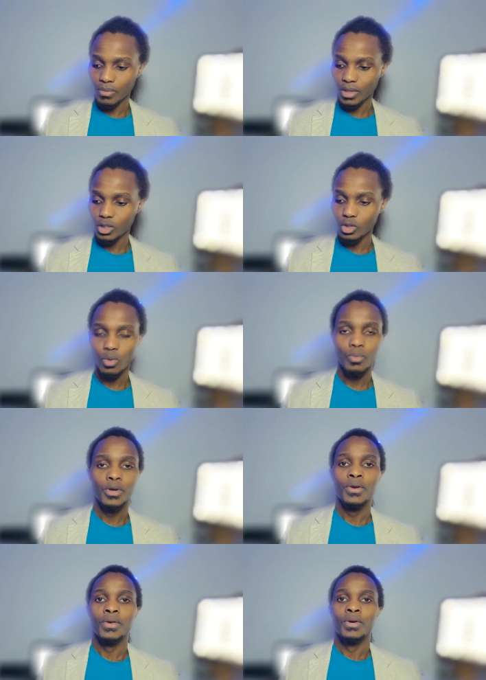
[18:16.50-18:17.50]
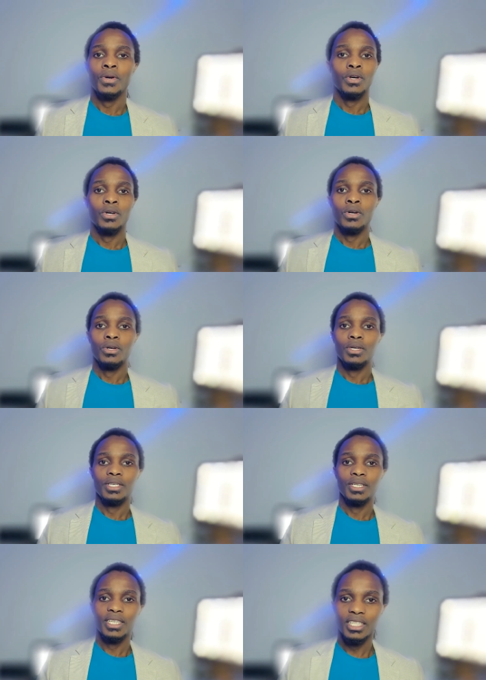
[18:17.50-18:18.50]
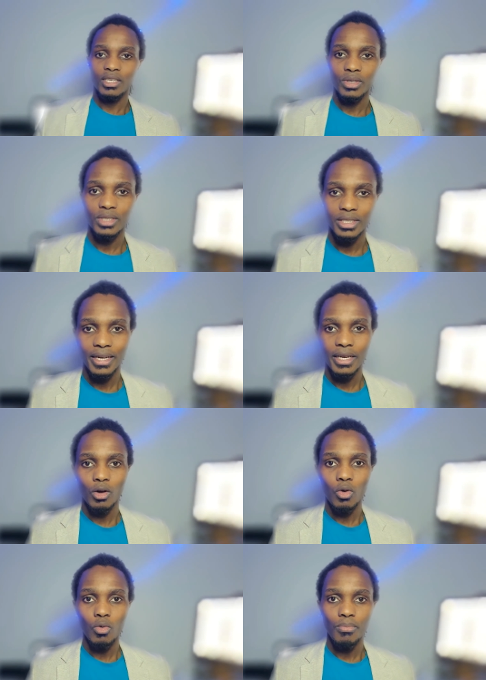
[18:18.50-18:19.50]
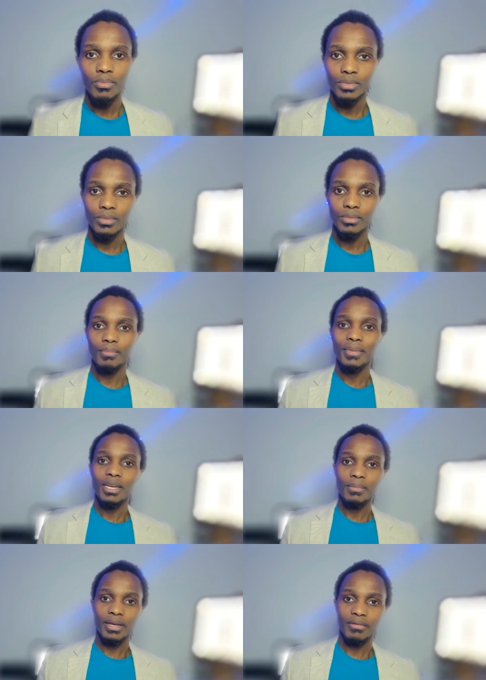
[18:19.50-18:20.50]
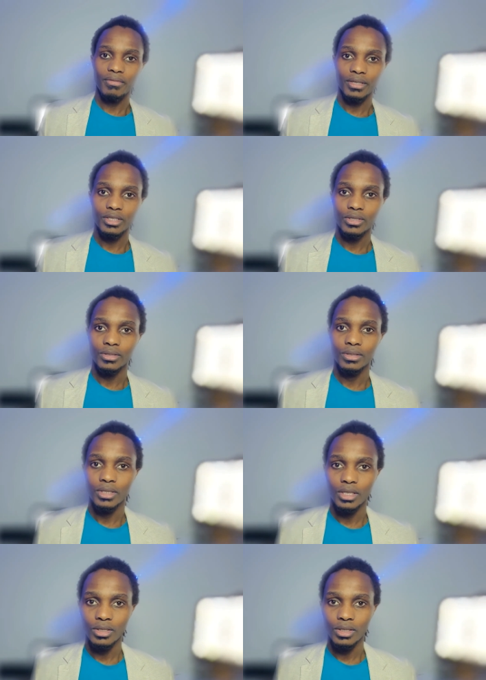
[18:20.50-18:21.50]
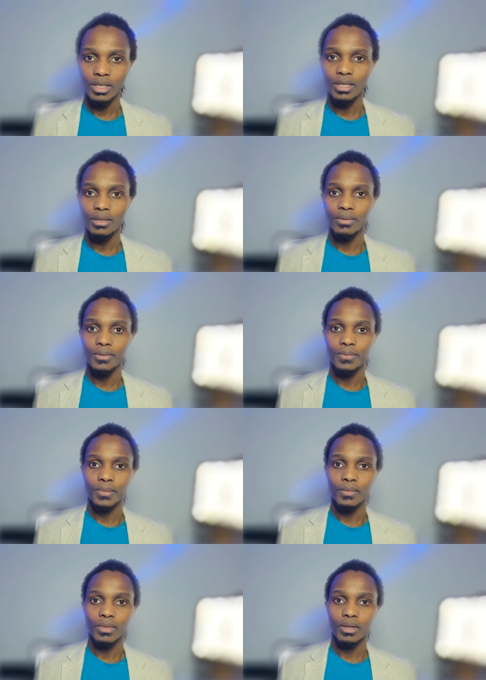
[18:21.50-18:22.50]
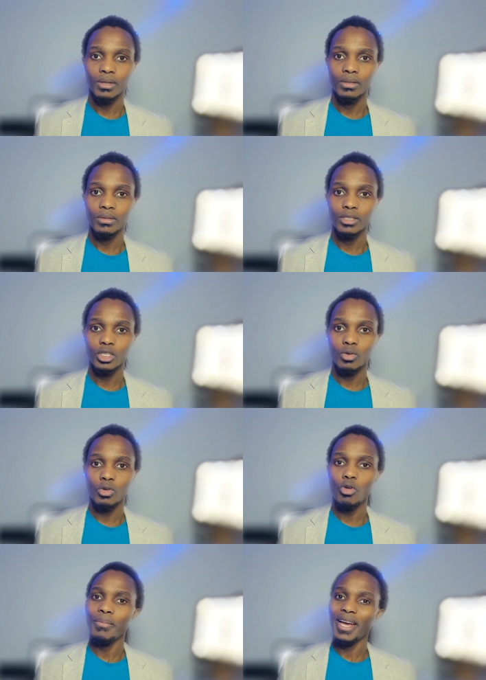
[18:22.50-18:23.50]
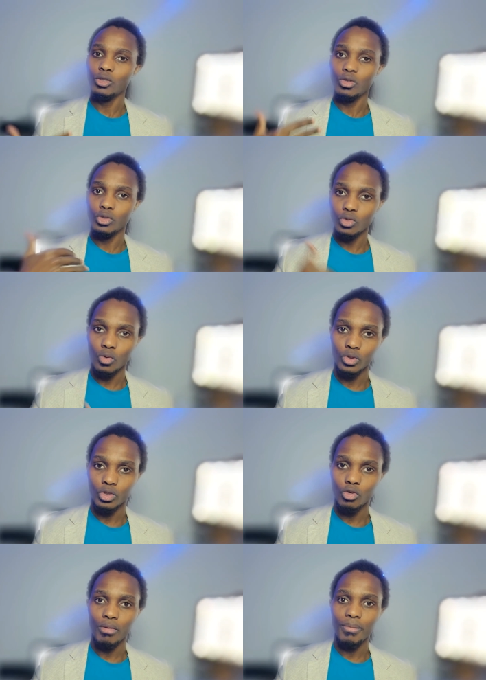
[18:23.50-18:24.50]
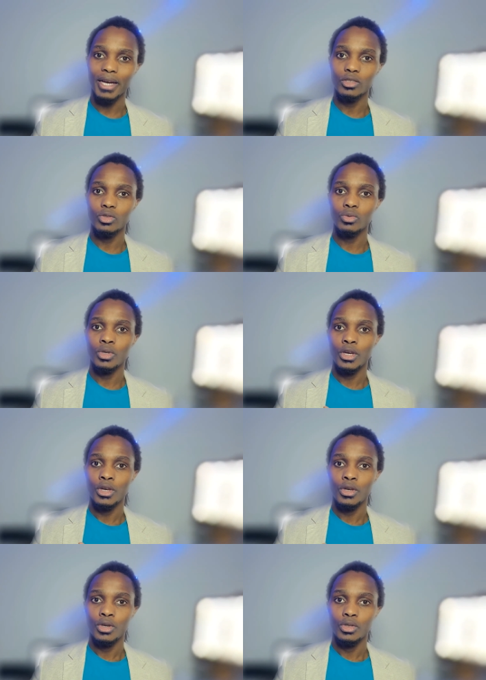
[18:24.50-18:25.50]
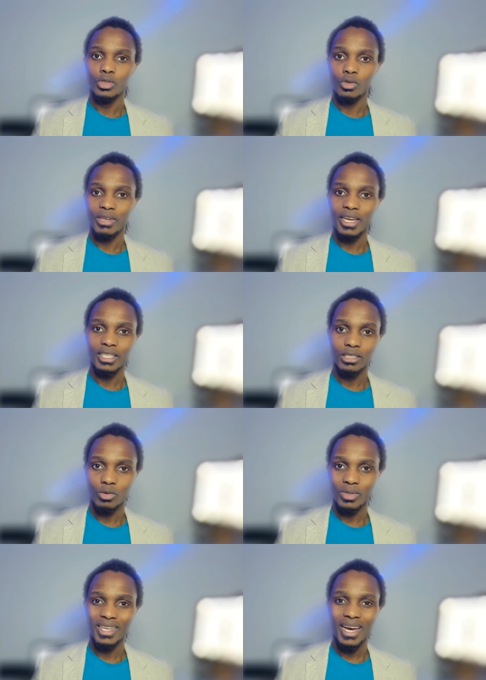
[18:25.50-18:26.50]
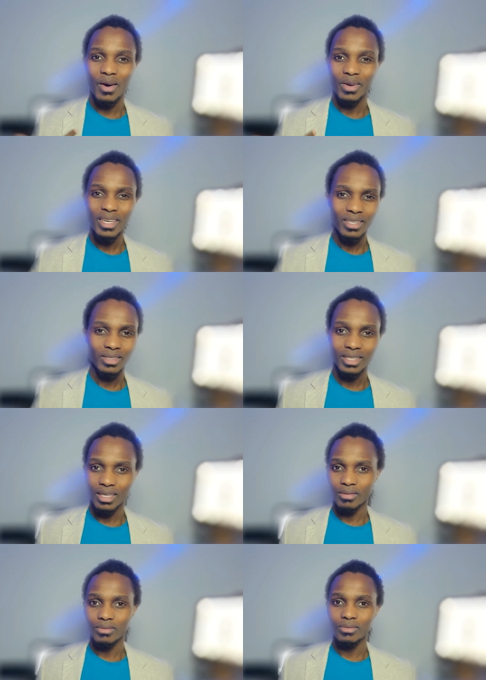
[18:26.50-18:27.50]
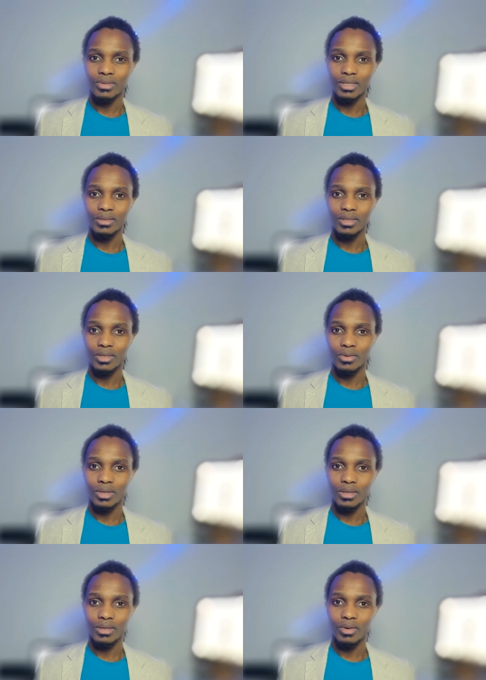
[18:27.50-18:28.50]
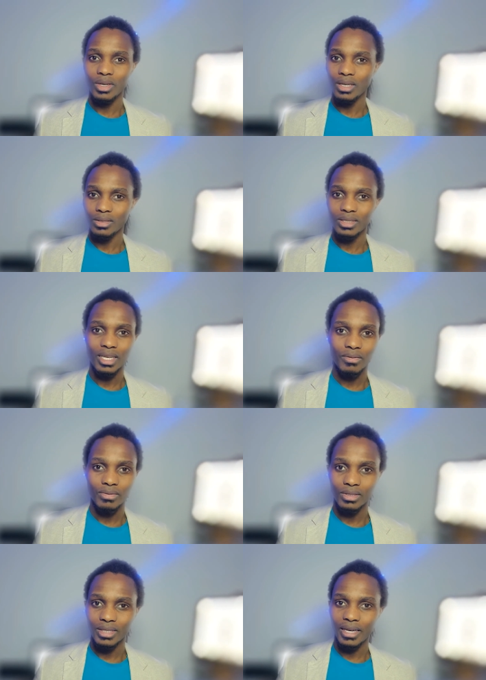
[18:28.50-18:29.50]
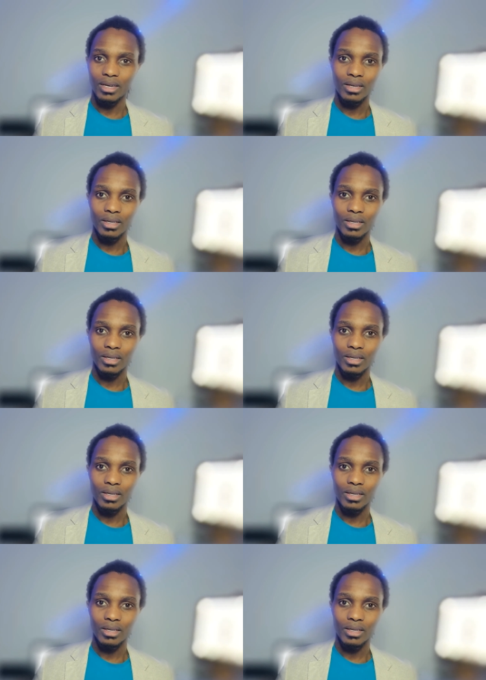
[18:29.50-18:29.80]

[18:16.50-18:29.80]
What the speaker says: So there is a whole many benefits in going back to the source, going back to connecting with our inner self. Our inner self is there.